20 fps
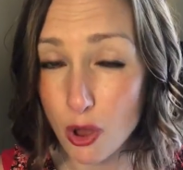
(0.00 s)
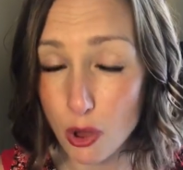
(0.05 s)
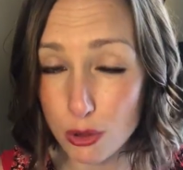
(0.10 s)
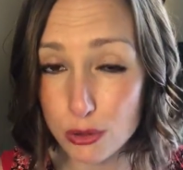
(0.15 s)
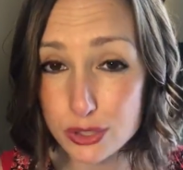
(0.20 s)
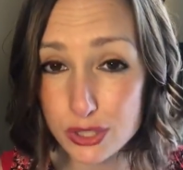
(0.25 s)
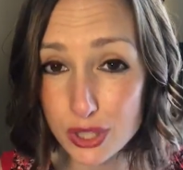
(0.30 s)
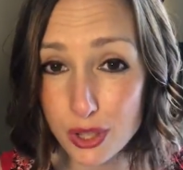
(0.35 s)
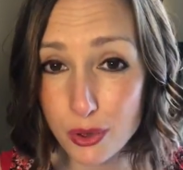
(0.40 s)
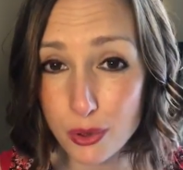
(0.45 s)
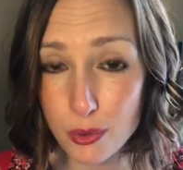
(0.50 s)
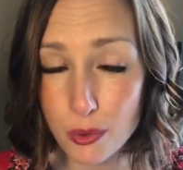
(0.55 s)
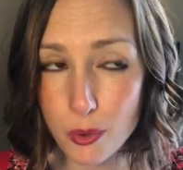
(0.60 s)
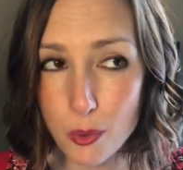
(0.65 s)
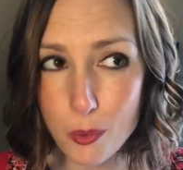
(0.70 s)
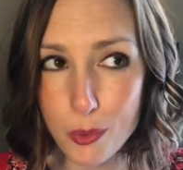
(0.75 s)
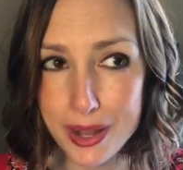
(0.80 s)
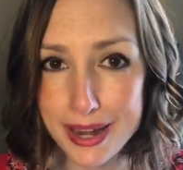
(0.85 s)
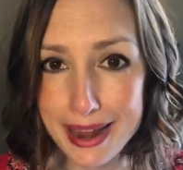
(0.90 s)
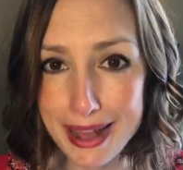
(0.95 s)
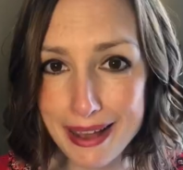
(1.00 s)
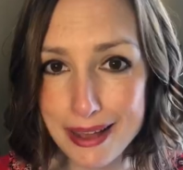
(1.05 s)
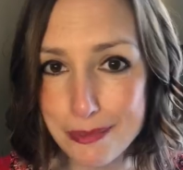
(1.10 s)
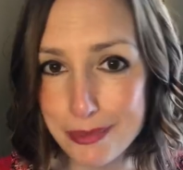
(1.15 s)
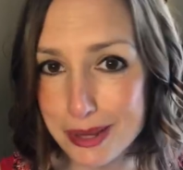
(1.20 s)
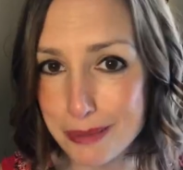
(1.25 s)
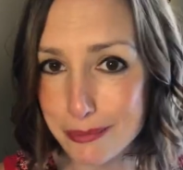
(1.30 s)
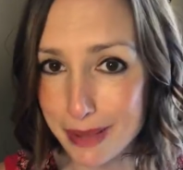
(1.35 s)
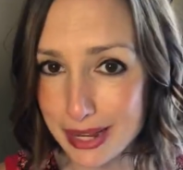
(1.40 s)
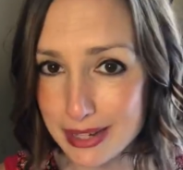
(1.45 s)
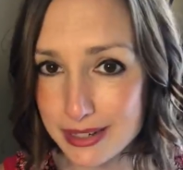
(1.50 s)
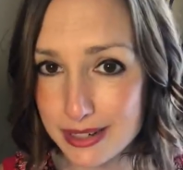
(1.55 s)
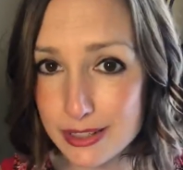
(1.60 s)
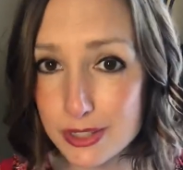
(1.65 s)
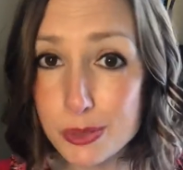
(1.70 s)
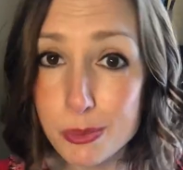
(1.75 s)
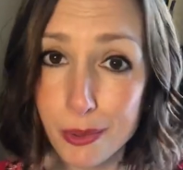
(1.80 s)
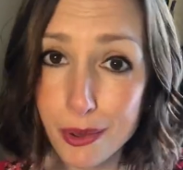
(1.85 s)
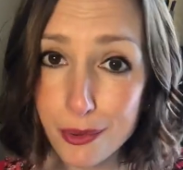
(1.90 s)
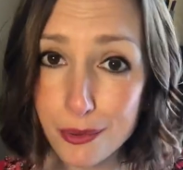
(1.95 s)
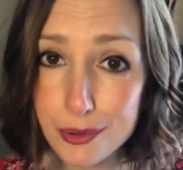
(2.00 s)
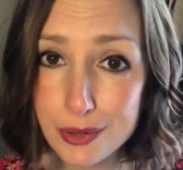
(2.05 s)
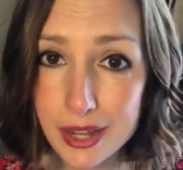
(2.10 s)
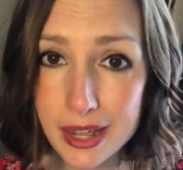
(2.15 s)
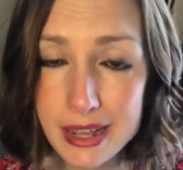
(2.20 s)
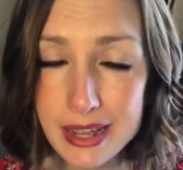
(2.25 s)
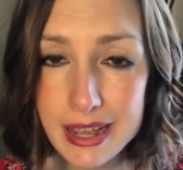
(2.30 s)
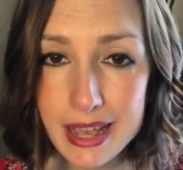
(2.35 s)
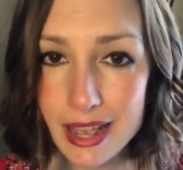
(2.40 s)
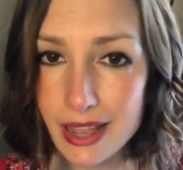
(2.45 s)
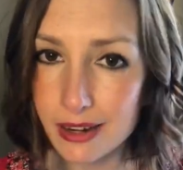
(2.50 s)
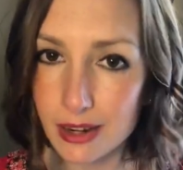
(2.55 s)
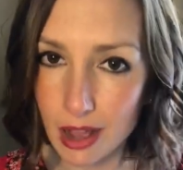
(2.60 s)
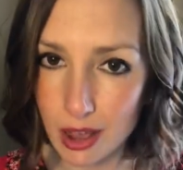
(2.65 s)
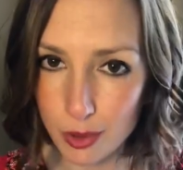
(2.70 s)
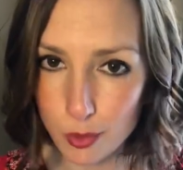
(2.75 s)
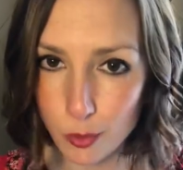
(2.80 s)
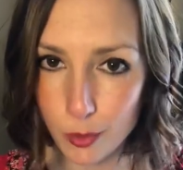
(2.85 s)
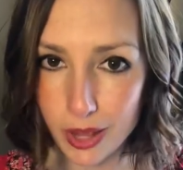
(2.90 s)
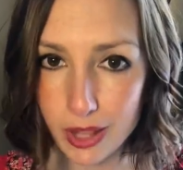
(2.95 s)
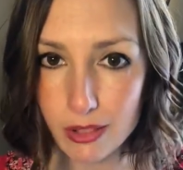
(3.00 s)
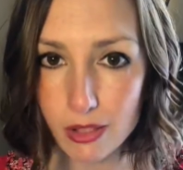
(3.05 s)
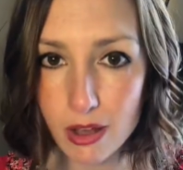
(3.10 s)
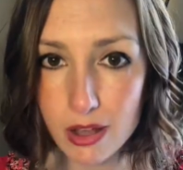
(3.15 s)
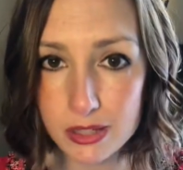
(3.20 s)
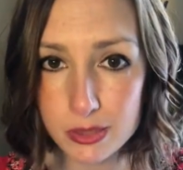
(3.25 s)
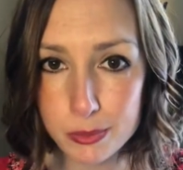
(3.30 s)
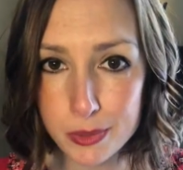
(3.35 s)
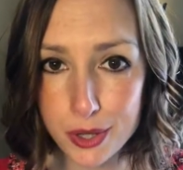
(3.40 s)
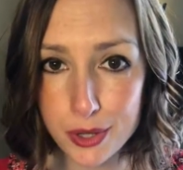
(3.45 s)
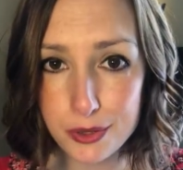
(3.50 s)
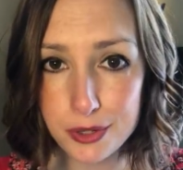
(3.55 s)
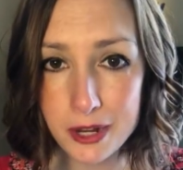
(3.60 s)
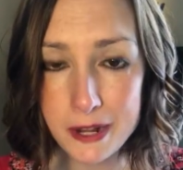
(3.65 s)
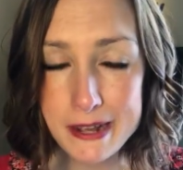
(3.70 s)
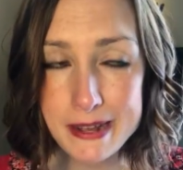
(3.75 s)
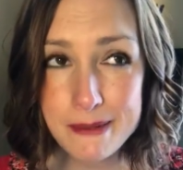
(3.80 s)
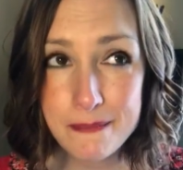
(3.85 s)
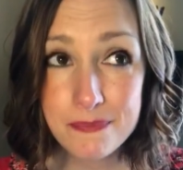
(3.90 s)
Also, when I'm in maintenance mode and not in weight loss mode,